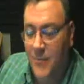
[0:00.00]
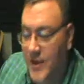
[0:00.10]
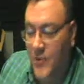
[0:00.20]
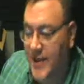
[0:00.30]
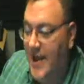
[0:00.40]
We
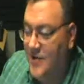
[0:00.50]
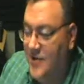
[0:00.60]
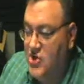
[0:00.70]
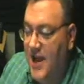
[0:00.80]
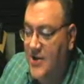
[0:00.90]
can't
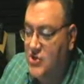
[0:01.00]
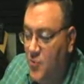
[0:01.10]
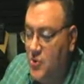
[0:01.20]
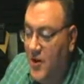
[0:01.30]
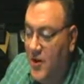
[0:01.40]
change the
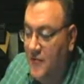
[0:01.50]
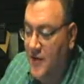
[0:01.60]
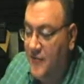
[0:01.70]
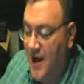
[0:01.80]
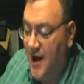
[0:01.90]
Word of
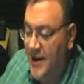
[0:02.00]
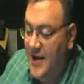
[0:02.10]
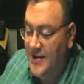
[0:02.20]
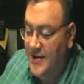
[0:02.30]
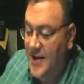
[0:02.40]
God
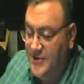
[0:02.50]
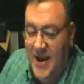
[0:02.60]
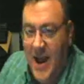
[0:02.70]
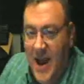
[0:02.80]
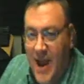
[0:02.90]
to
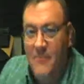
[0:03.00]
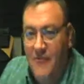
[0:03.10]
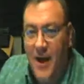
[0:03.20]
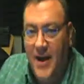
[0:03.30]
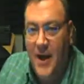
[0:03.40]
fit
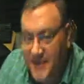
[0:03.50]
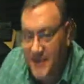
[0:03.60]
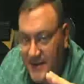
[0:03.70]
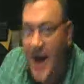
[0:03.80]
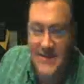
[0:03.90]
everybody's
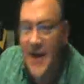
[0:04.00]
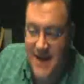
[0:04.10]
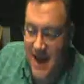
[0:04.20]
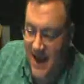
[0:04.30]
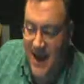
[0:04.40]

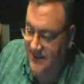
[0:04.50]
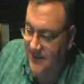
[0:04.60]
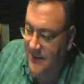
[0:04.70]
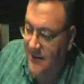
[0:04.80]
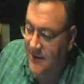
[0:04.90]
context.
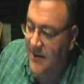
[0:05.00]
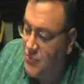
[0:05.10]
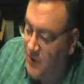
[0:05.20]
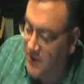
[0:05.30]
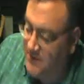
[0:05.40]

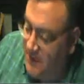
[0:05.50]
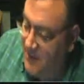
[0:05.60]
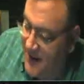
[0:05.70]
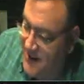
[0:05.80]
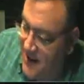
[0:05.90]
That's what's being
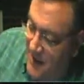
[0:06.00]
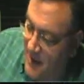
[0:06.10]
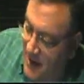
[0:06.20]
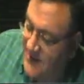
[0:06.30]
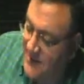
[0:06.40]
done in the
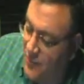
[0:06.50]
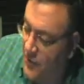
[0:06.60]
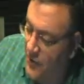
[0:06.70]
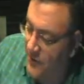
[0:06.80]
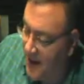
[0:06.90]
Muslim
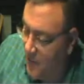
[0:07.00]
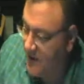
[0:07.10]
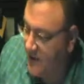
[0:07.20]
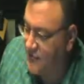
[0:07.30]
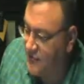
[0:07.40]
world by
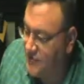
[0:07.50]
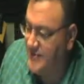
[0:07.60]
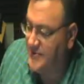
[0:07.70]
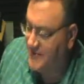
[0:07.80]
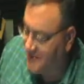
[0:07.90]
Wycliffe
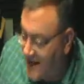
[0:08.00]
translators.